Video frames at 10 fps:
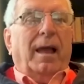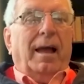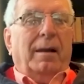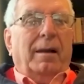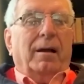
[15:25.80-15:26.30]
we
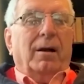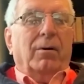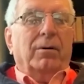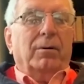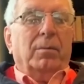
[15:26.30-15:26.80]
can
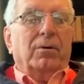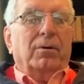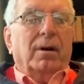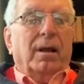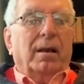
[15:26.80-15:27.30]
make a
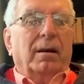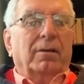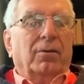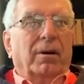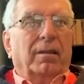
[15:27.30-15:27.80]
contribution.
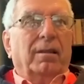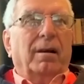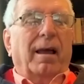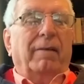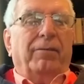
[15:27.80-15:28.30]
And
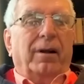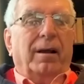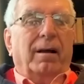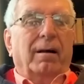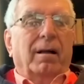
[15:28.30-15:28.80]
Jonathan,
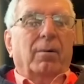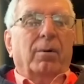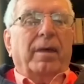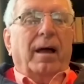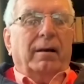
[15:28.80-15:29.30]
Africa,
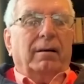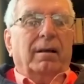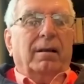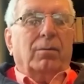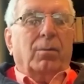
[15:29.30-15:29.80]

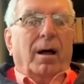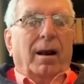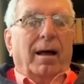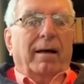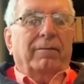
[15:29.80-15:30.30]
without its
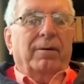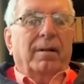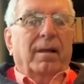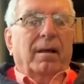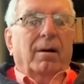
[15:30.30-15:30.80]
wildlife,
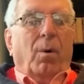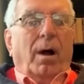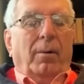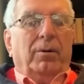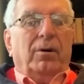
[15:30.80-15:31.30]

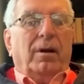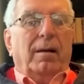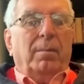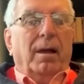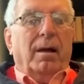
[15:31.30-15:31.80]
why would you
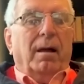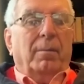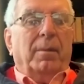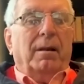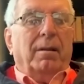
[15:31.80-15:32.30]
come here?
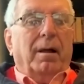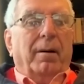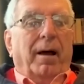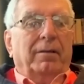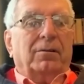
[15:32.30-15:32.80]
I mean,
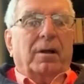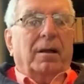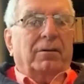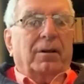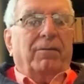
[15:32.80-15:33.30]

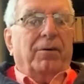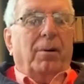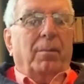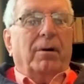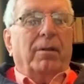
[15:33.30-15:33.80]
it's
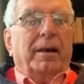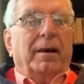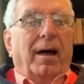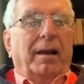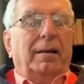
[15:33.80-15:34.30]
phenomenal
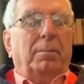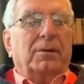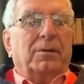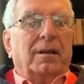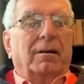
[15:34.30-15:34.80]
that
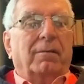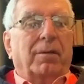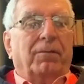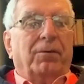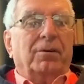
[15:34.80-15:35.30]
90%
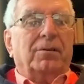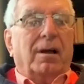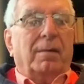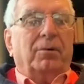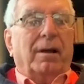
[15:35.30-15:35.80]
of the
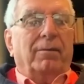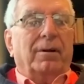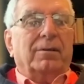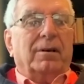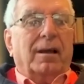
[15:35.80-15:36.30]
first-time
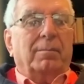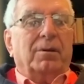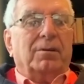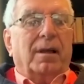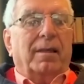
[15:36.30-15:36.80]
travelers that
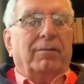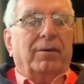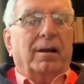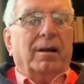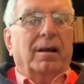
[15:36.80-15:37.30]
come to South
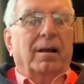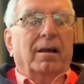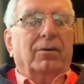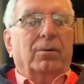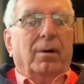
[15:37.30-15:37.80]
Africa
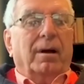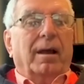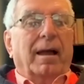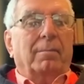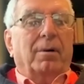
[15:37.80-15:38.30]
do
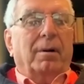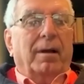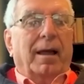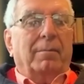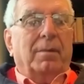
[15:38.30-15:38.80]
a game